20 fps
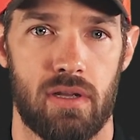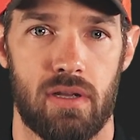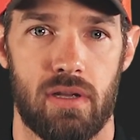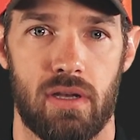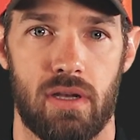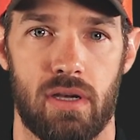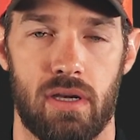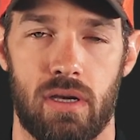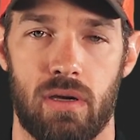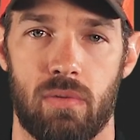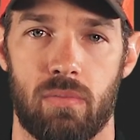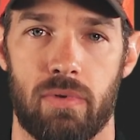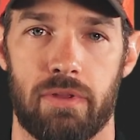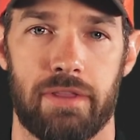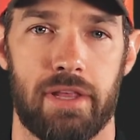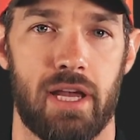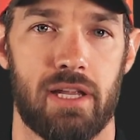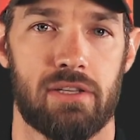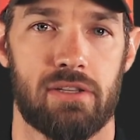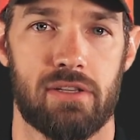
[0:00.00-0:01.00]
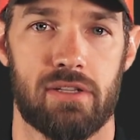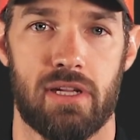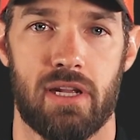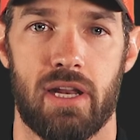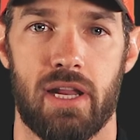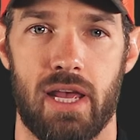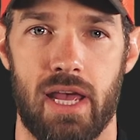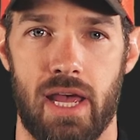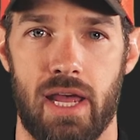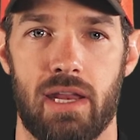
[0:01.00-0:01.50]
And that's just going
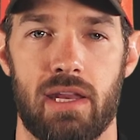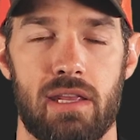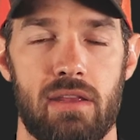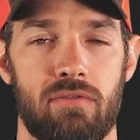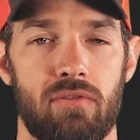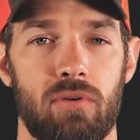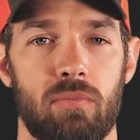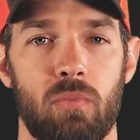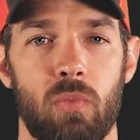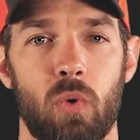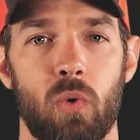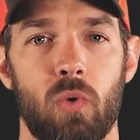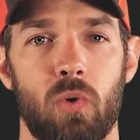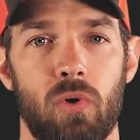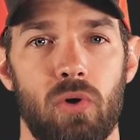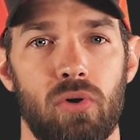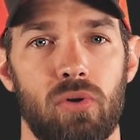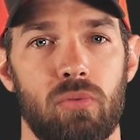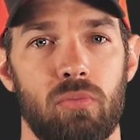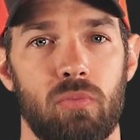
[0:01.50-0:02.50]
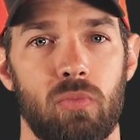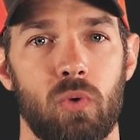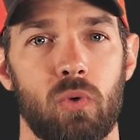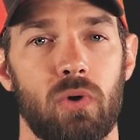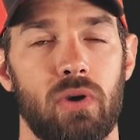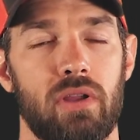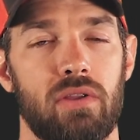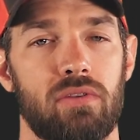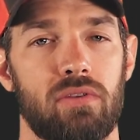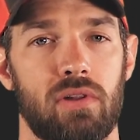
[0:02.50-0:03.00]
to add even
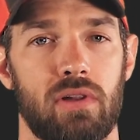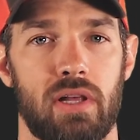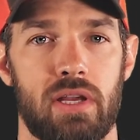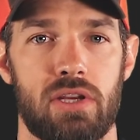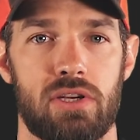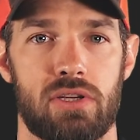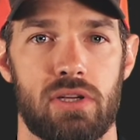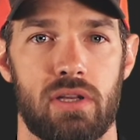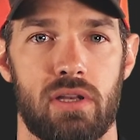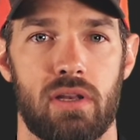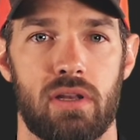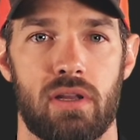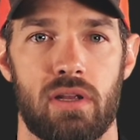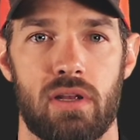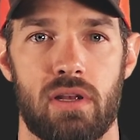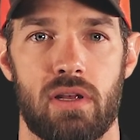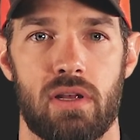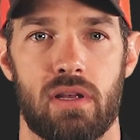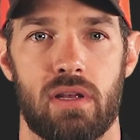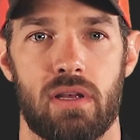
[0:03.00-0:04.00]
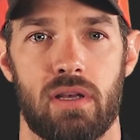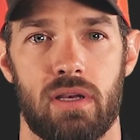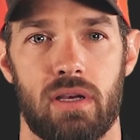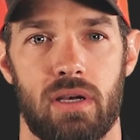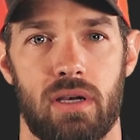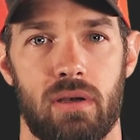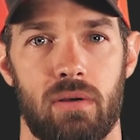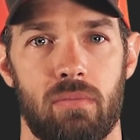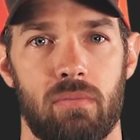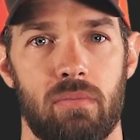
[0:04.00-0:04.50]
more insulation
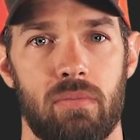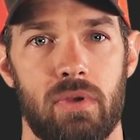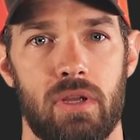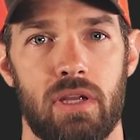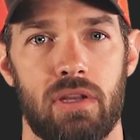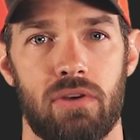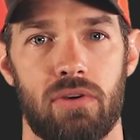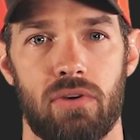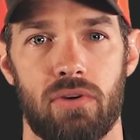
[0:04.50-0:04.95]
into